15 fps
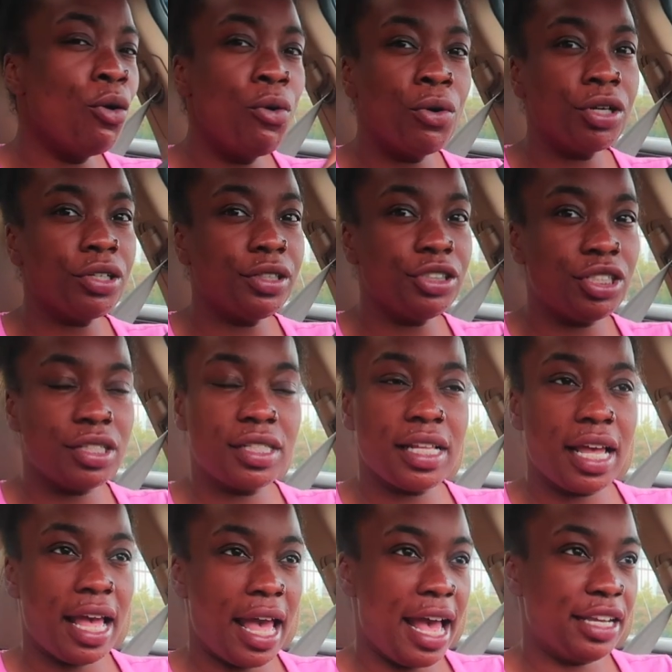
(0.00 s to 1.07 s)
order just
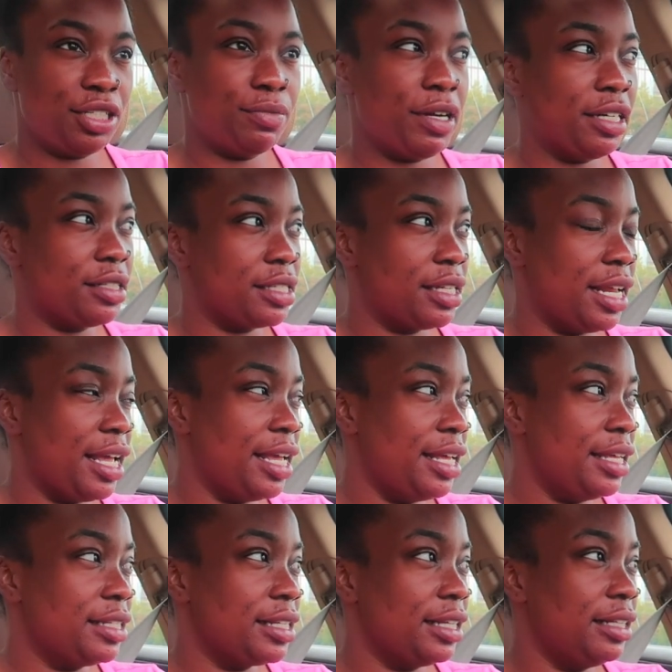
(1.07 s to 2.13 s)
hash browns and
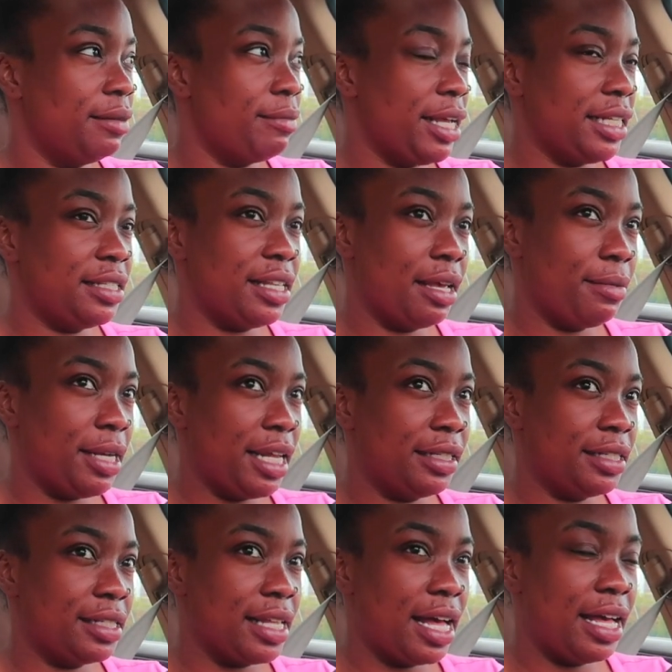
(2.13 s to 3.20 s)
eggs and then make salmon on
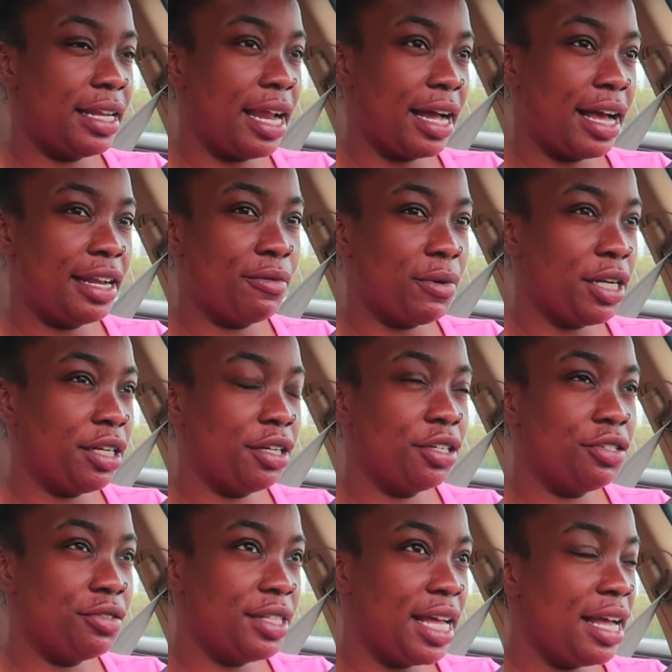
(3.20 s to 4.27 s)
the side. I kind of wanted to
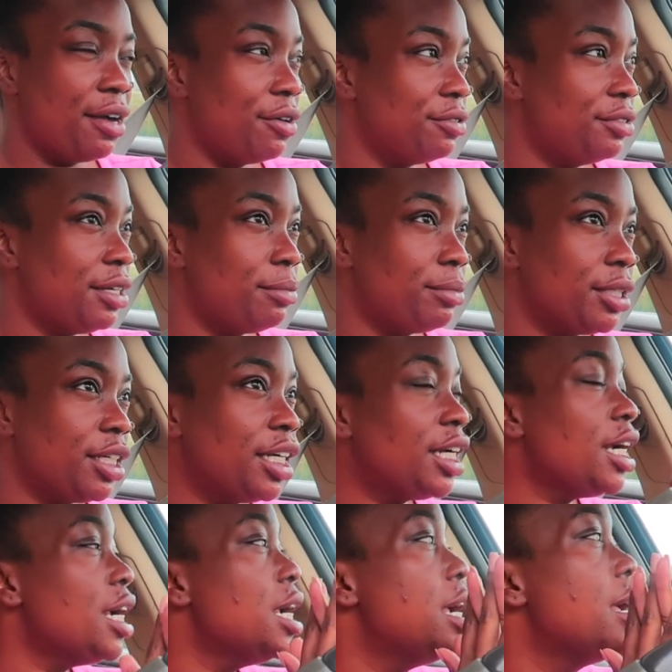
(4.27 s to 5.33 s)
do that whole number,
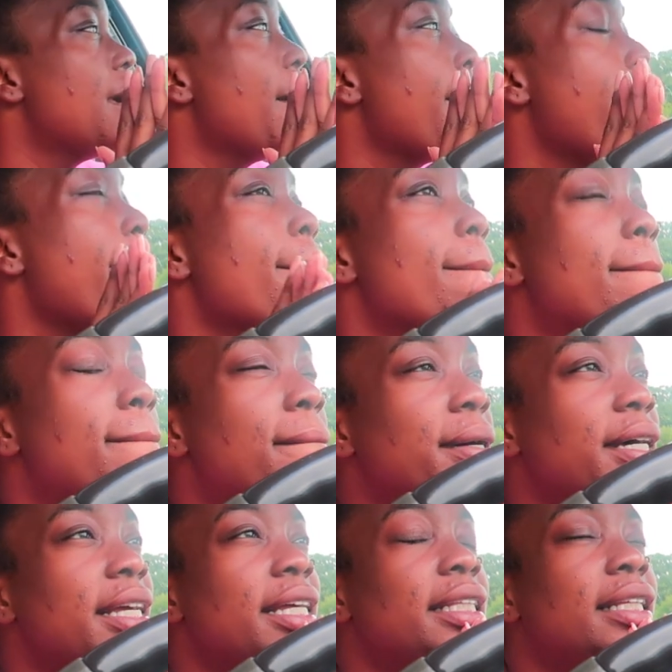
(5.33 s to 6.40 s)

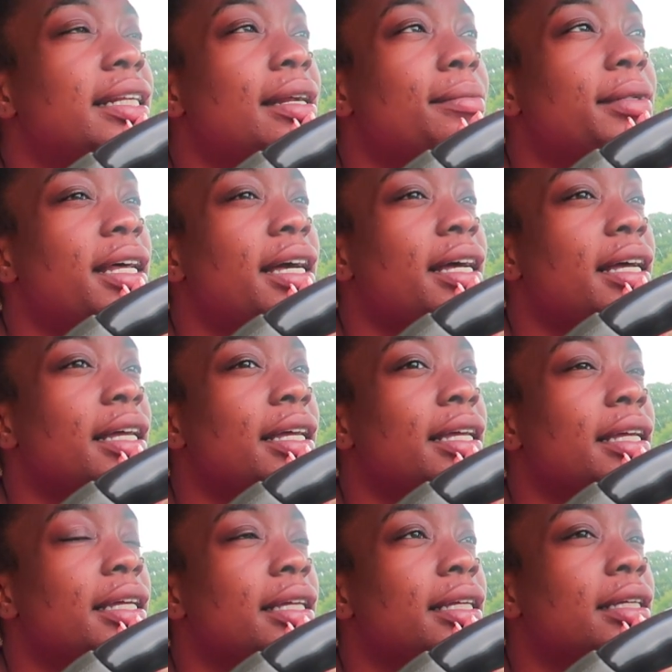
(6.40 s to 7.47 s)
but and then I'm
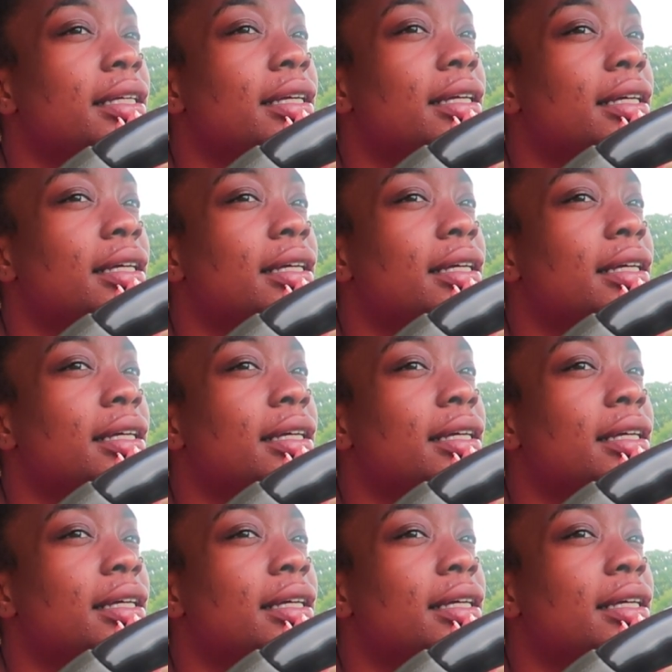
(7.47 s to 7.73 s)
like,